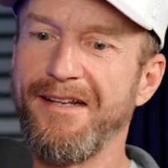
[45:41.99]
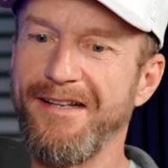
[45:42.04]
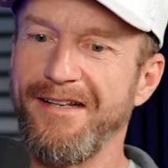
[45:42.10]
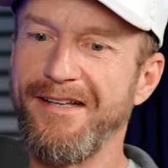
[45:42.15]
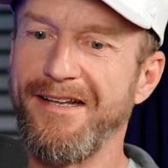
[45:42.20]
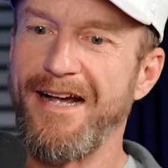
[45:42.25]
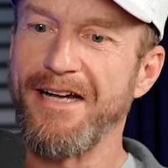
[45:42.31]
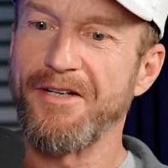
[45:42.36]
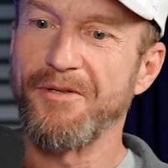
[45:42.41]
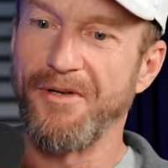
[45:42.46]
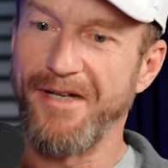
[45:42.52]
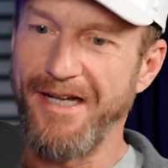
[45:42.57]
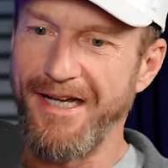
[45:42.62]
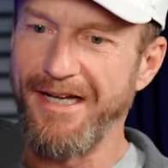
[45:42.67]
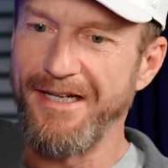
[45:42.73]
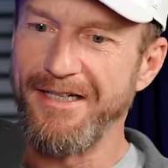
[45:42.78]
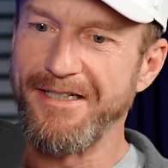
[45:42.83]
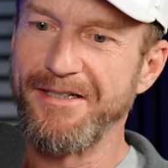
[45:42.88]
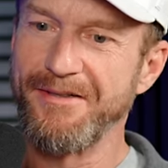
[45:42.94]
the actual
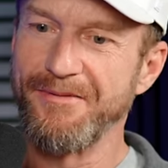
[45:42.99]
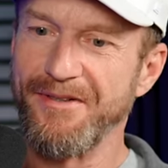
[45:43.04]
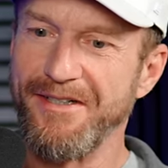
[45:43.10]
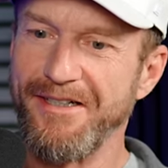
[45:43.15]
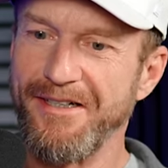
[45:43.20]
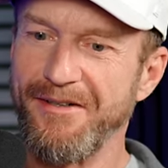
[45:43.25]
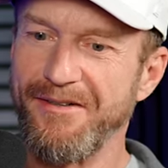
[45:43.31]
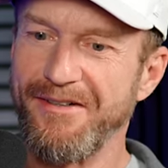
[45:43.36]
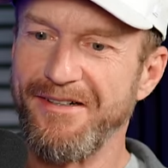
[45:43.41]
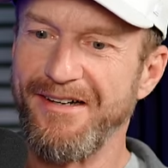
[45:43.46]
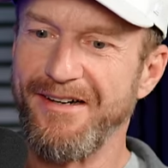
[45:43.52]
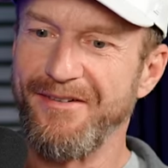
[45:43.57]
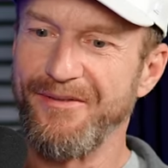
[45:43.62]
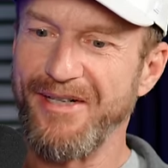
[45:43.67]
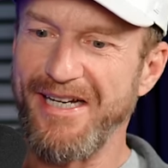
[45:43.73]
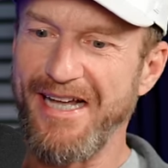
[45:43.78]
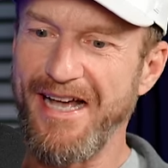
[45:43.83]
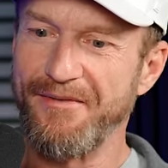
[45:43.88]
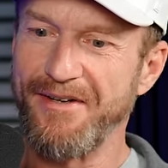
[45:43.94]
edge when you
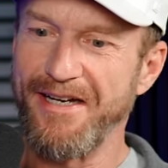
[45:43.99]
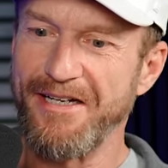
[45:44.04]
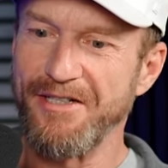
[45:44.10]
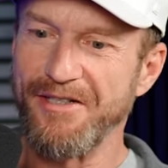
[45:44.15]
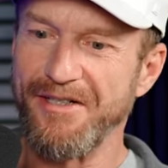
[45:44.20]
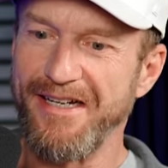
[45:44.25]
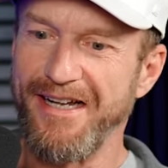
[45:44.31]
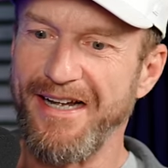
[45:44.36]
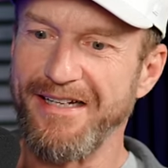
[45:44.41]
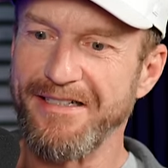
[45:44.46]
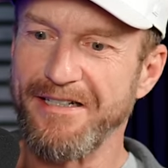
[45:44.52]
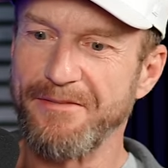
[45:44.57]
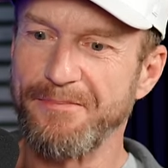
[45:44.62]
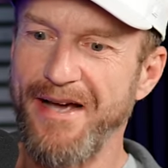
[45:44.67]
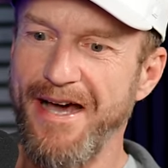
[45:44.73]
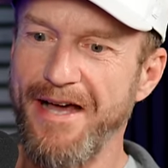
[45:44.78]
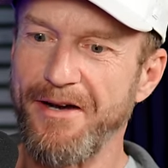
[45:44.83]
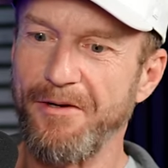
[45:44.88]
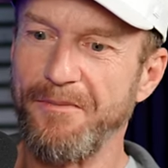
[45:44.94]
when you have an edge, edgeless
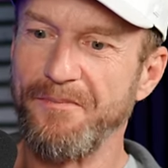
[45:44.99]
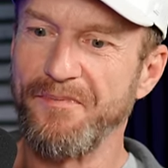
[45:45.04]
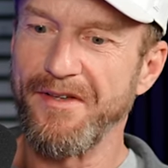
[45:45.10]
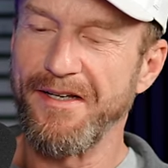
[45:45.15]
paddle.